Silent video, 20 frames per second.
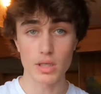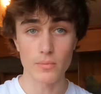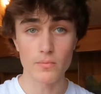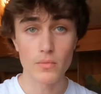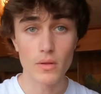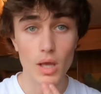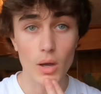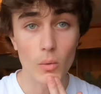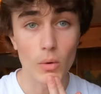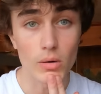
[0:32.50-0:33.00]
see.
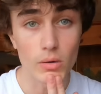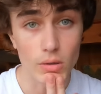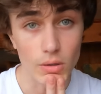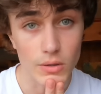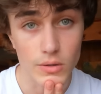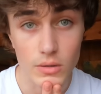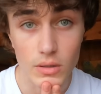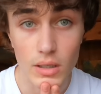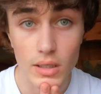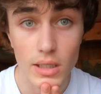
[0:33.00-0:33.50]
I want to go
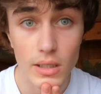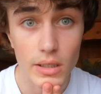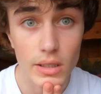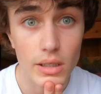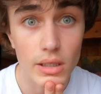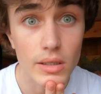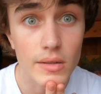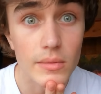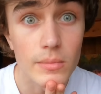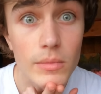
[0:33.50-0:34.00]
to the store right now
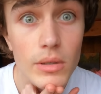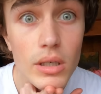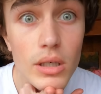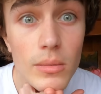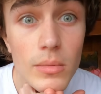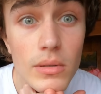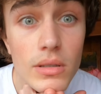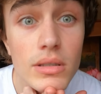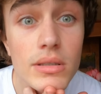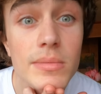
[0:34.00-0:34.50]
to get some
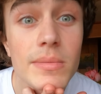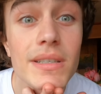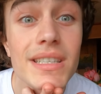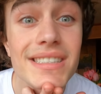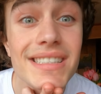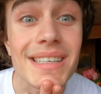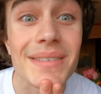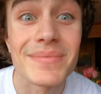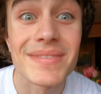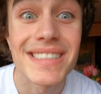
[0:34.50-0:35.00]
yerbas
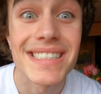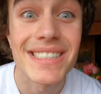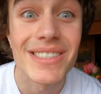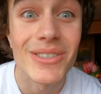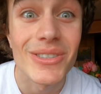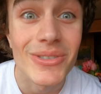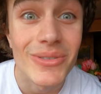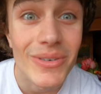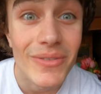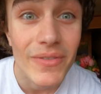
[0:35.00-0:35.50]
because I'm
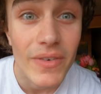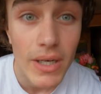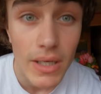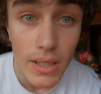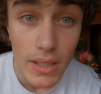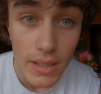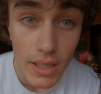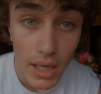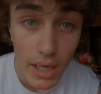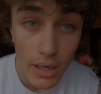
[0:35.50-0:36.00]
so
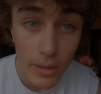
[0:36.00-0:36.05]
freaking